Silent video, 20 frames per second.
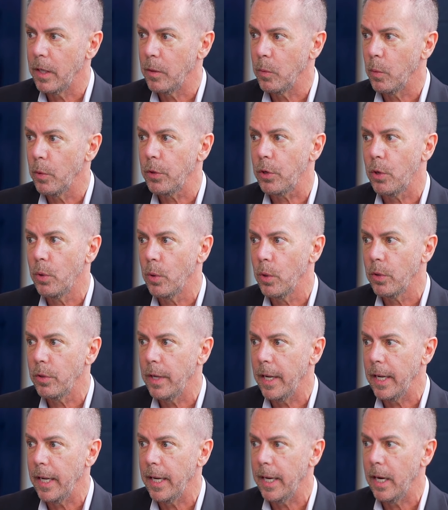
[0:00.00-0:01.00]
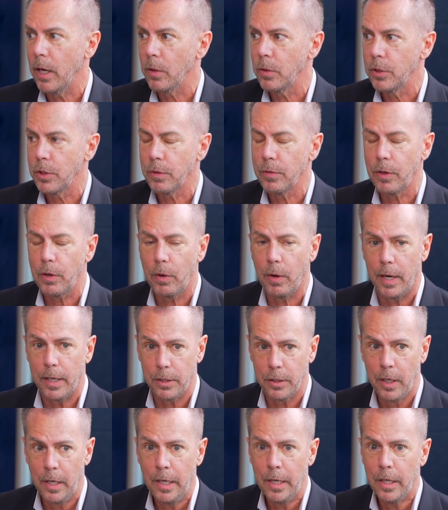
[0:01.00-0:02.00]
And with Coeur taking out
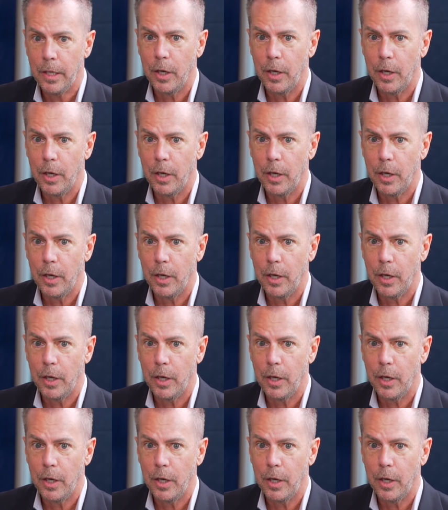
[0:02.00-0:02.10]
Silvercrest,